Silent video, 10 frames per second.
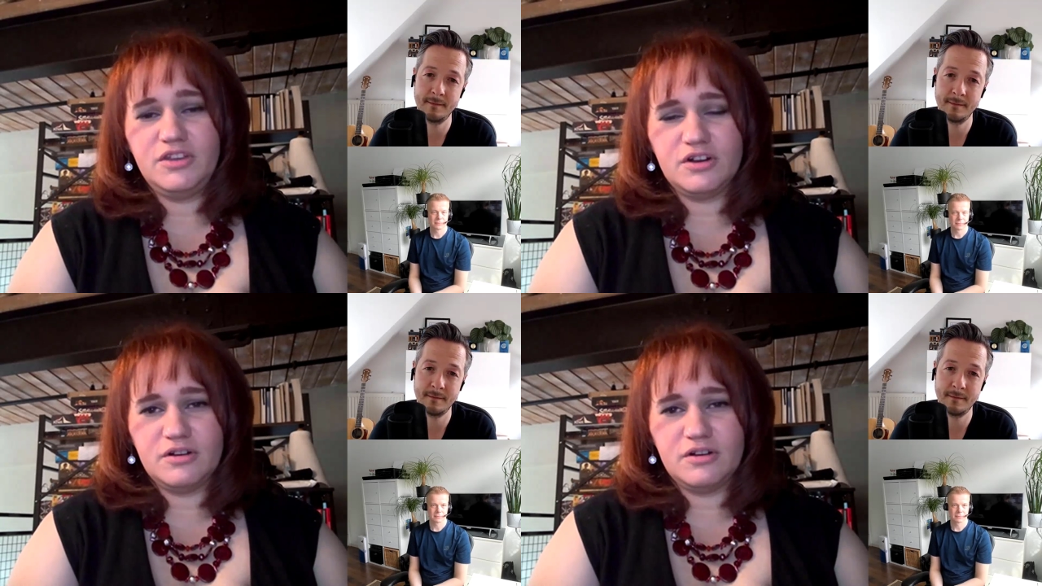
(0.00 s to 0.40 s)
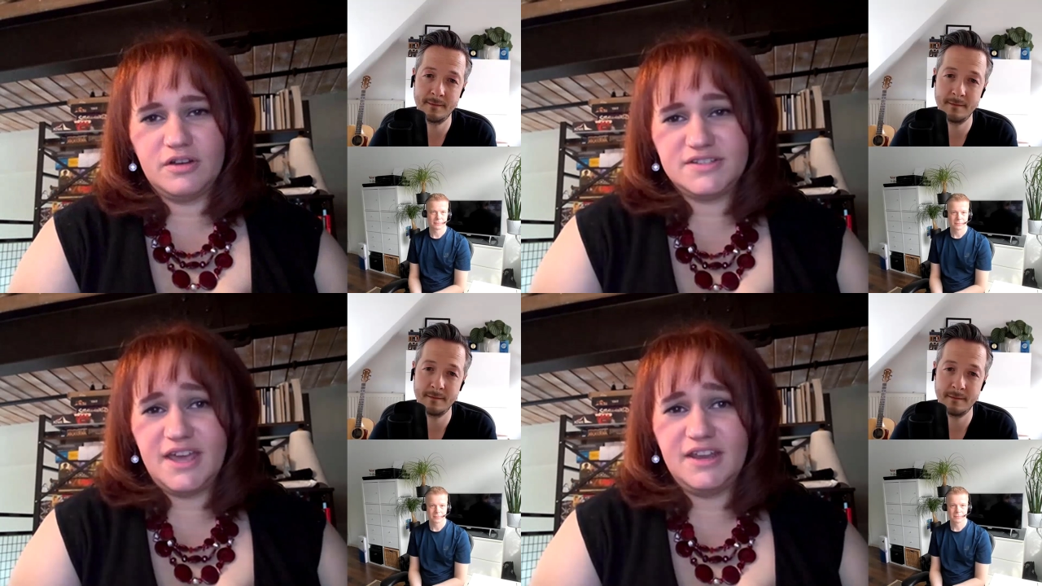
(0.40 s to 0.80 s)
Speaker 1: in
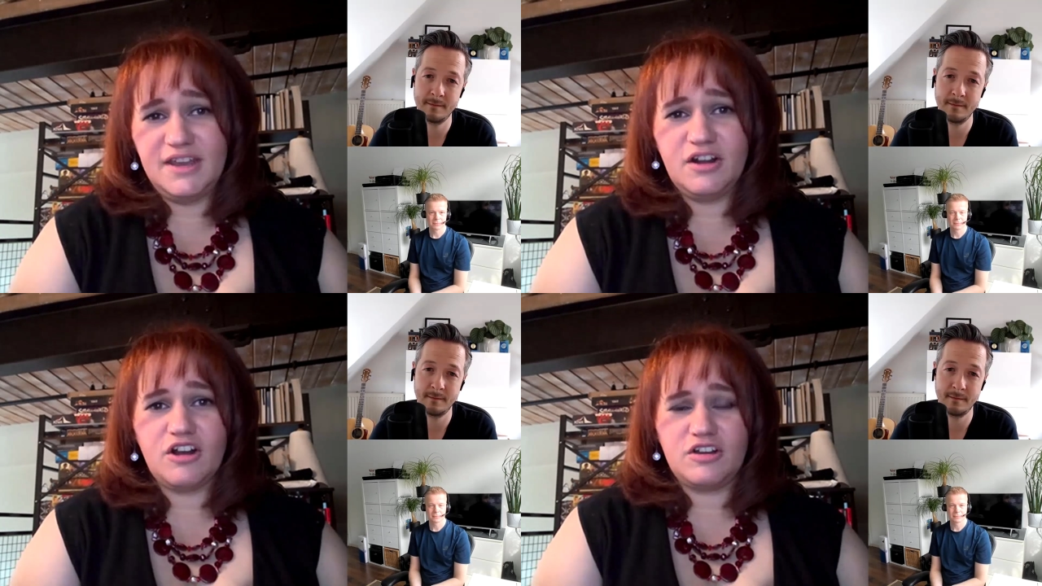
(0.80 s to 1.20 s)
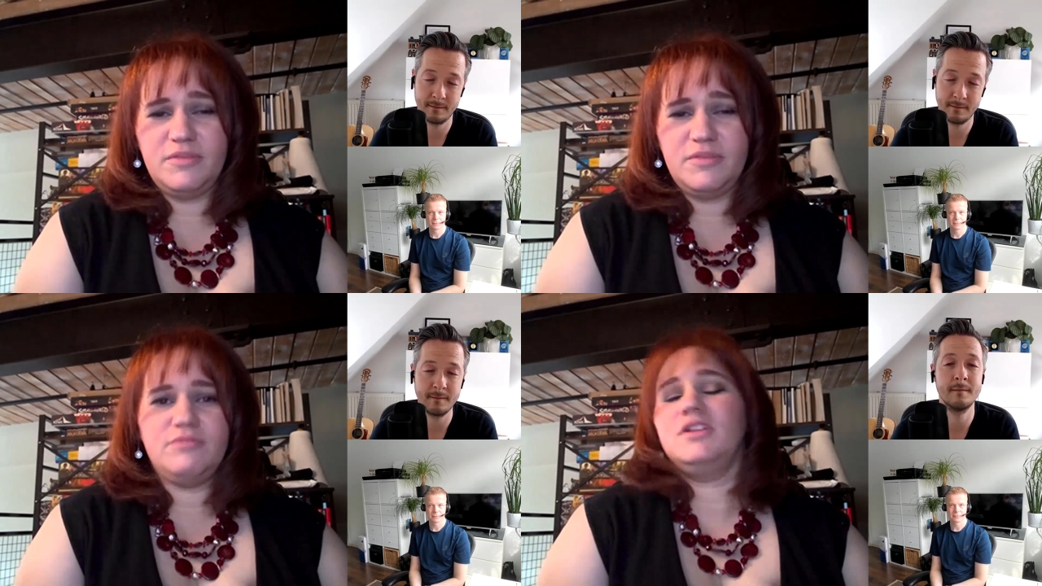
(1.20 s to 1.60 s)
your tenant are
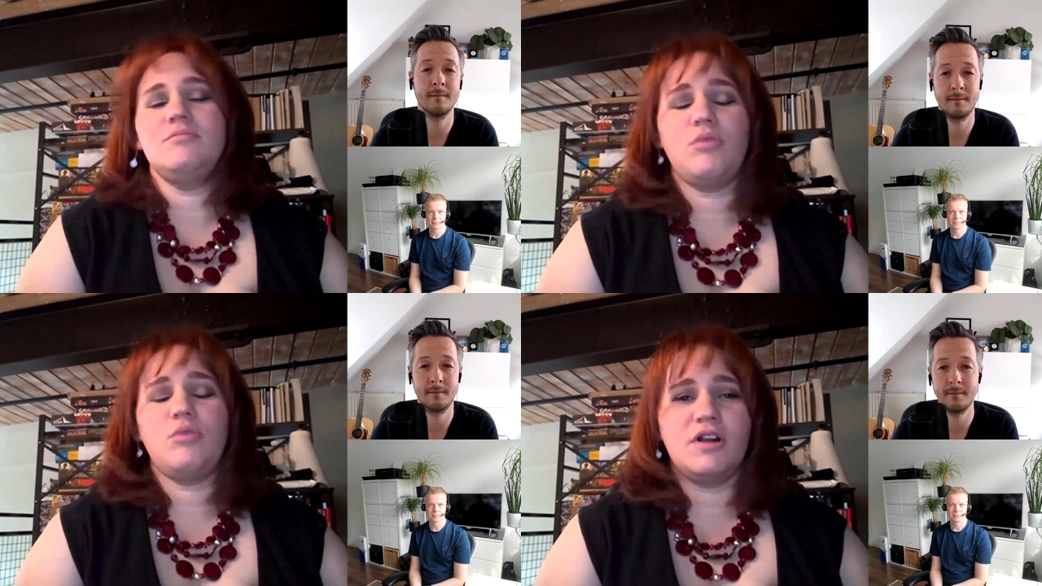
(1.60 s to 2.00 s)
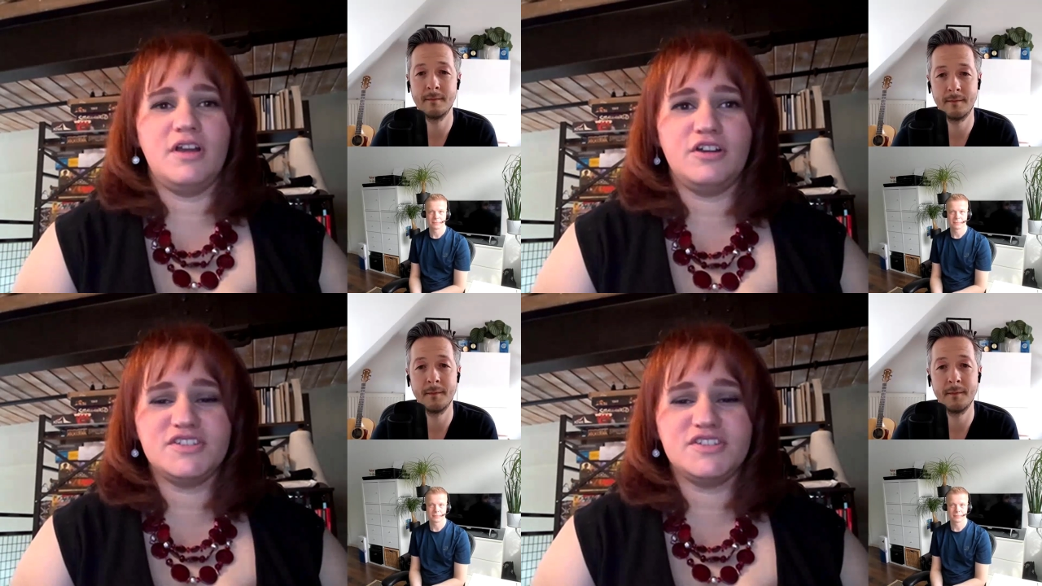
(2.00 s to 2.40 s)
going to be really
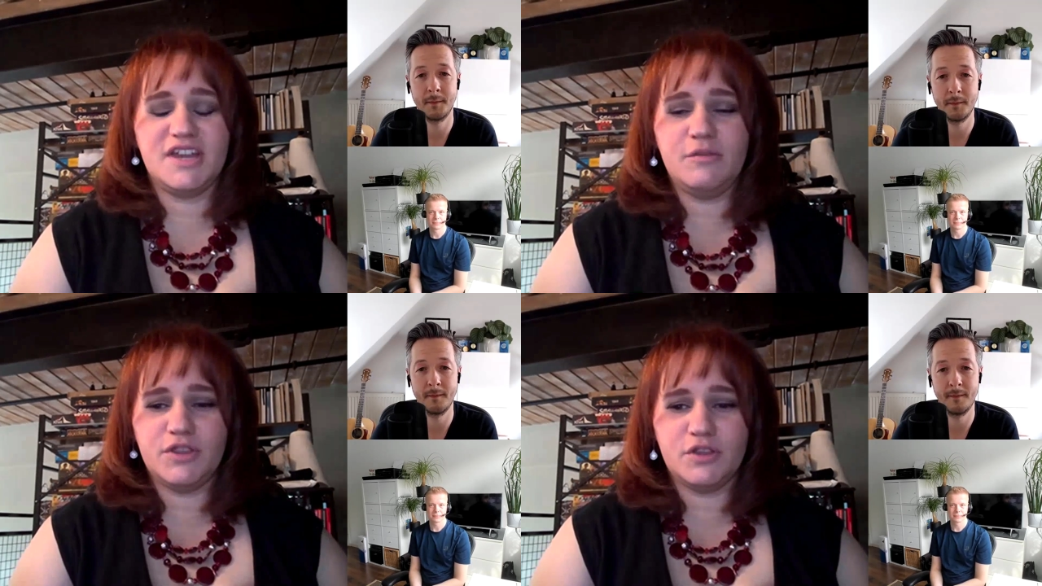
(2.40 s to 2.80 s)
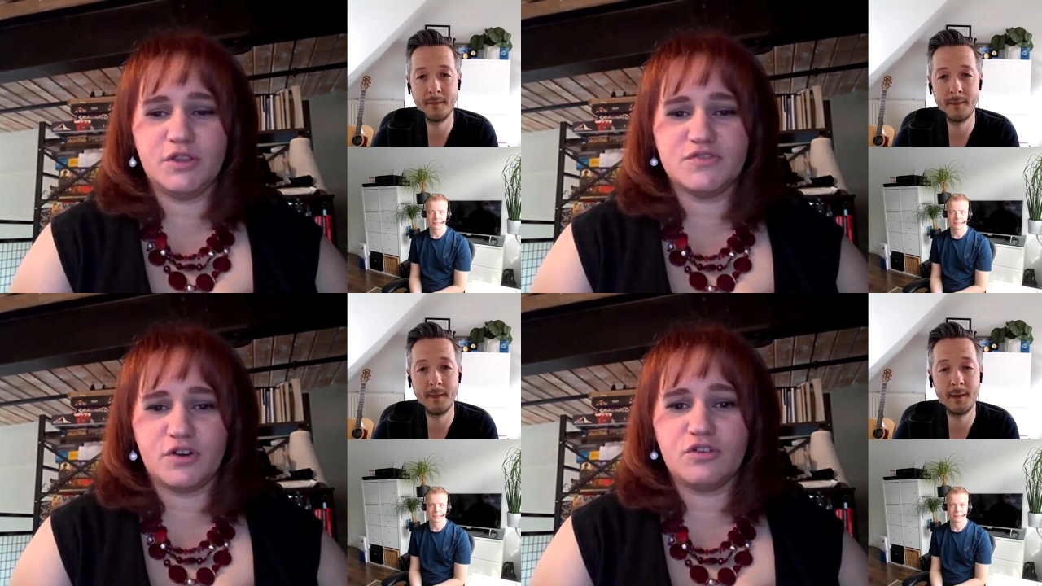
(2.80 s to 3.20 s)
important. Understanding
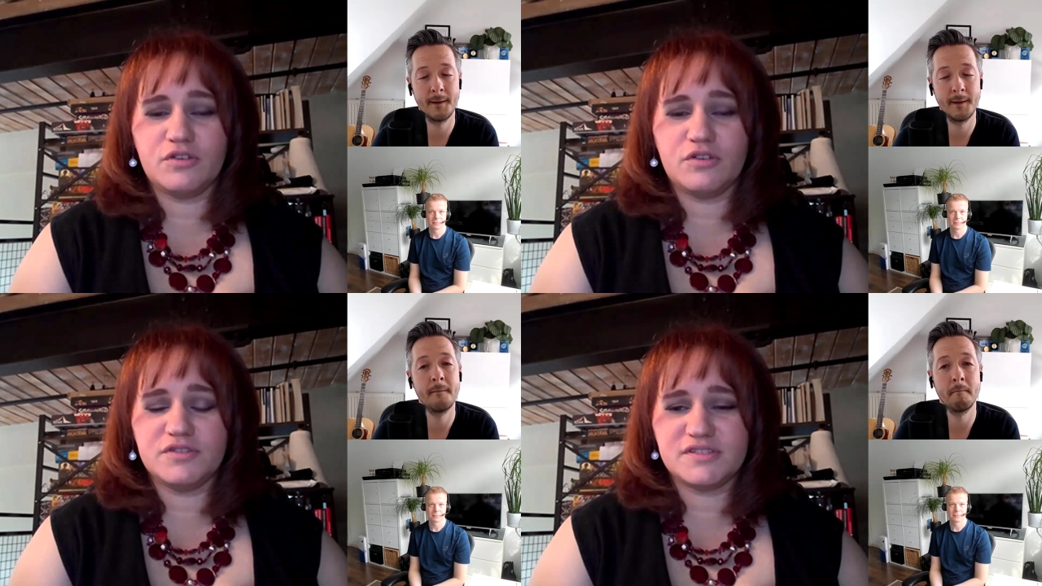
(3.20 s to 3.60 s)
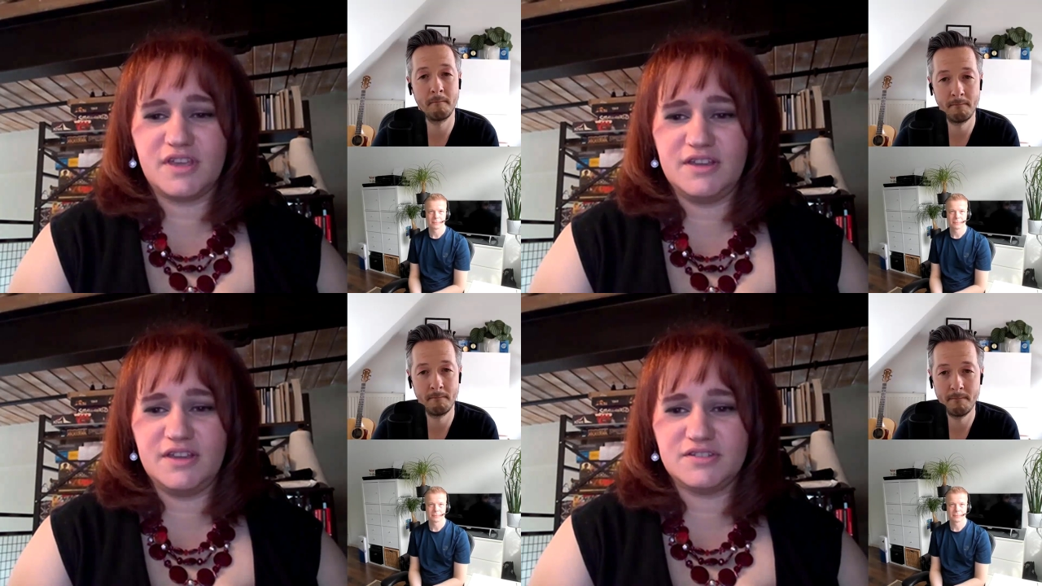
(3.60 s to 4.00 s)
what those
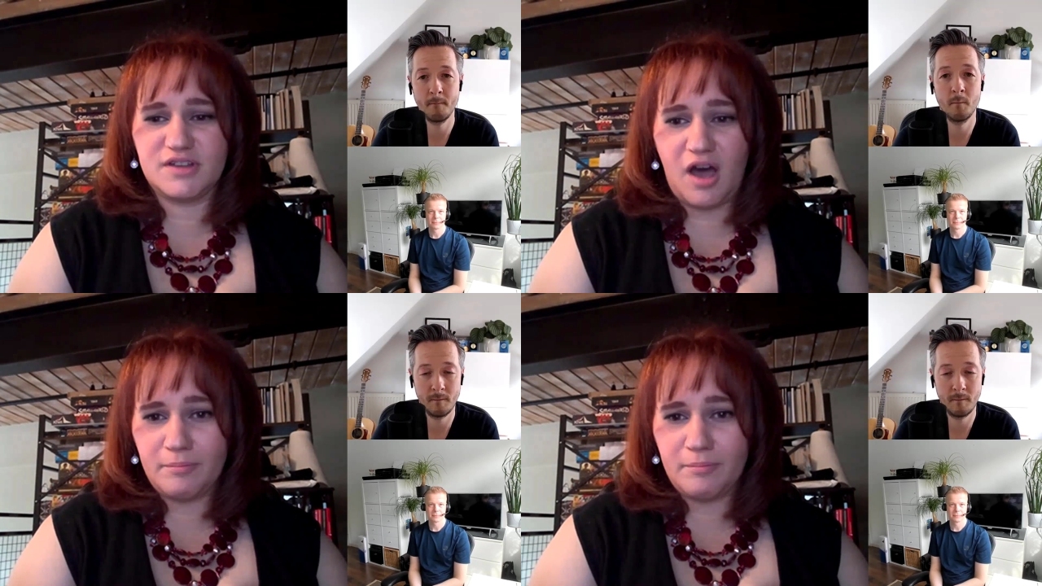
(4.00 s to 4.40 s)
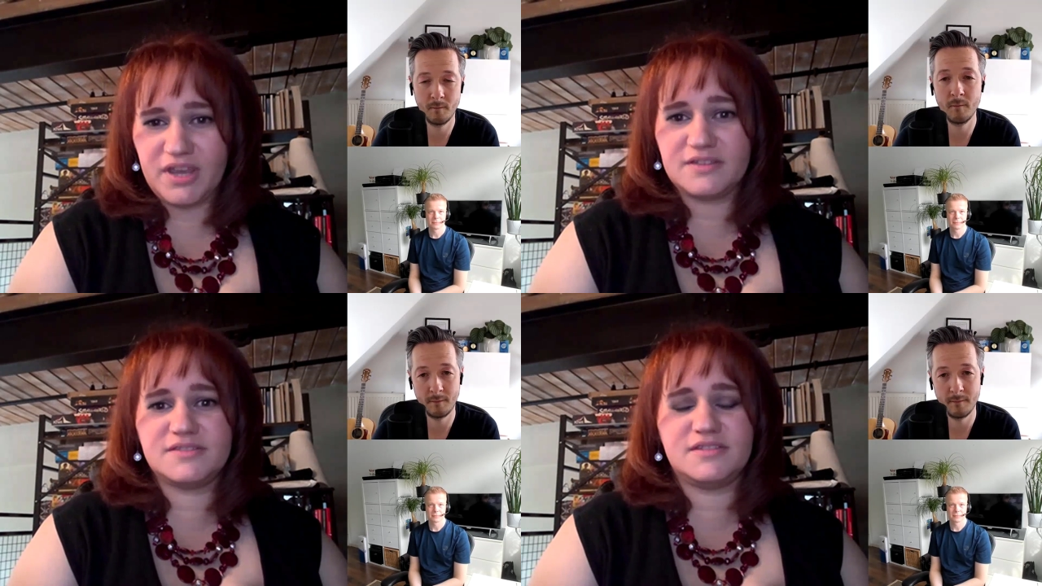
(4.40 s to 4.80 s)
verticals and
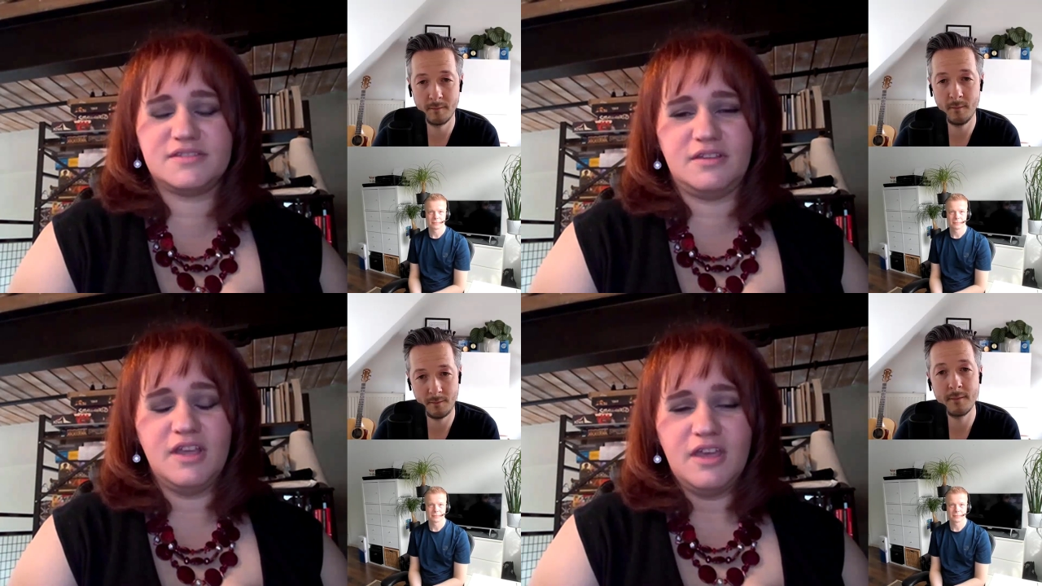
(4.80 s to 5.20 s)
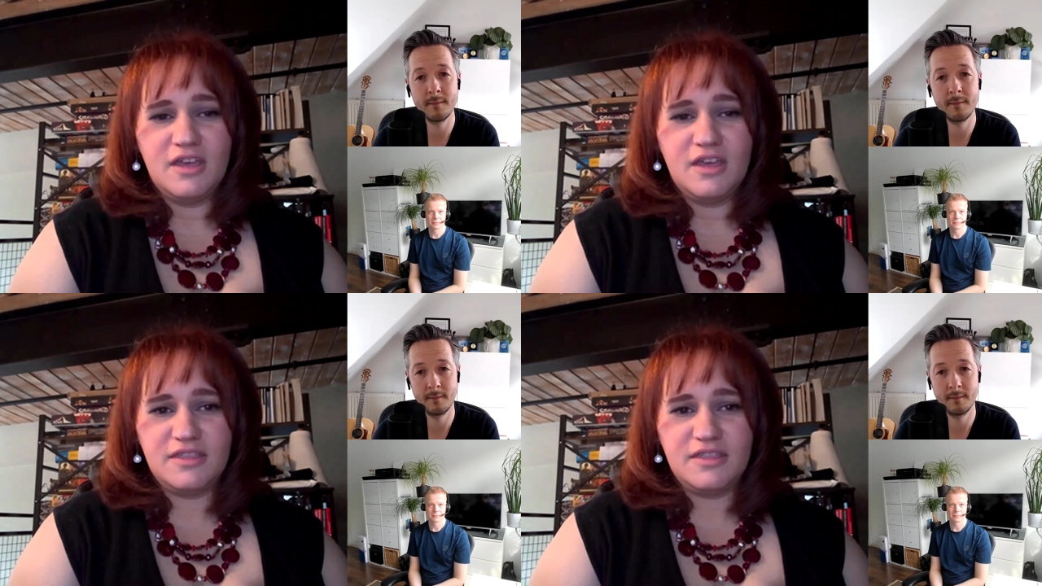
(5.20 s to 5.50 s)
topics and